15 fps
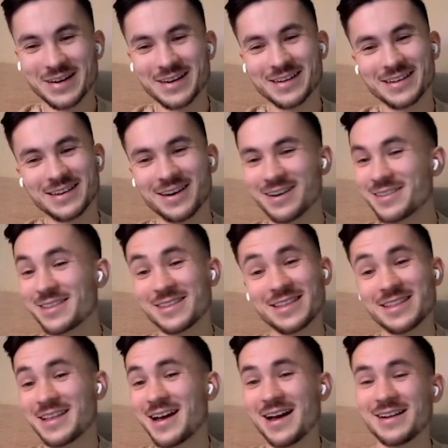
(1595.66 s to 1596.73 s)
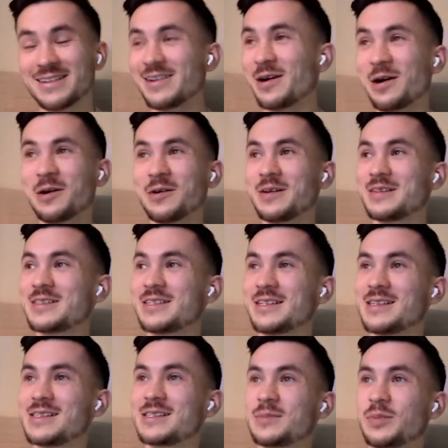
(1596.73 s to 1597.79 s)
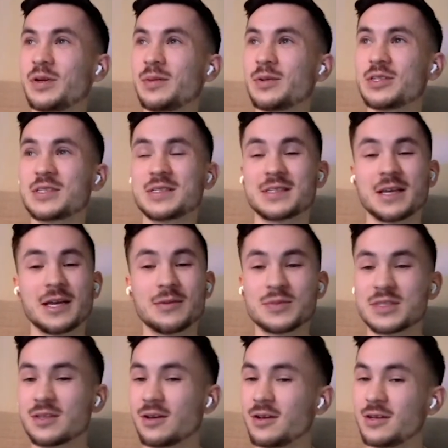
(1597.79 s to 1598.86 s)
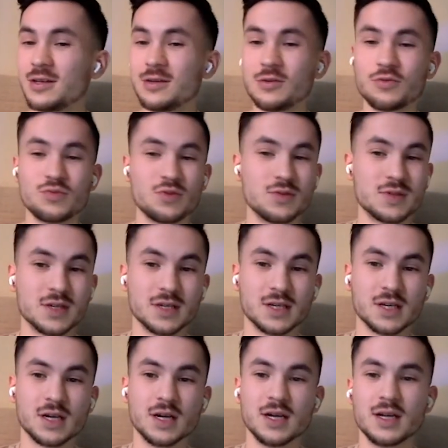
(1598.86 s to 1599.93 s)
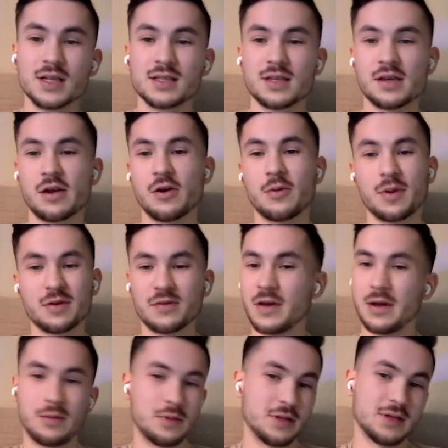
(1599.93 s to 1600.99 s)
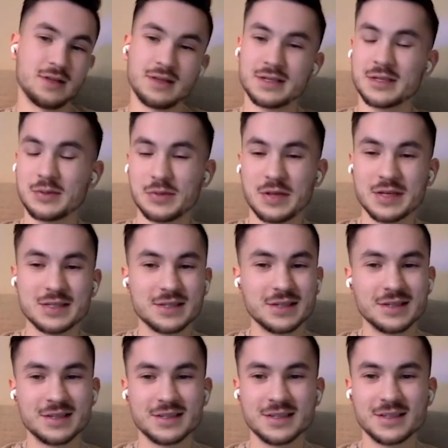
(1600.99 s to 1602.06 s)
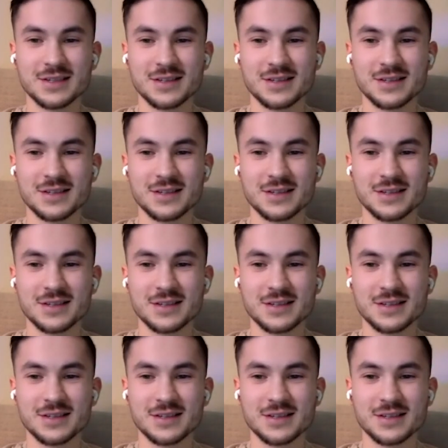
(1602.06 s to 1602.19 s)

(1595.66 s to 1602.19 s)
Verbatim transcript: but other than that, no, it's, it's pretty much the same. Study, do music, take care of my family, and that's it. That's it.